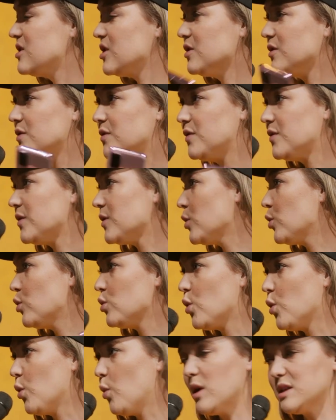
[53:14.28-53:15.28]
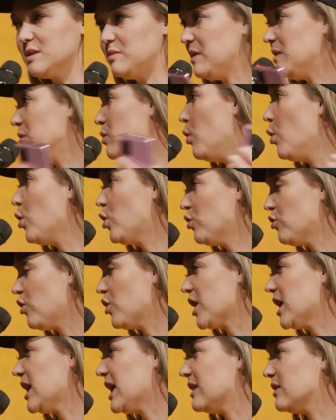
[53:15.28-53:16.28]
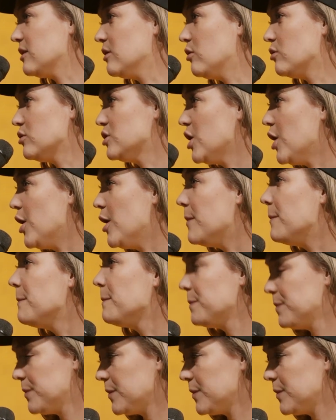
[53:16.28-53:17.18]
sort of, or ones be more chronic and long term.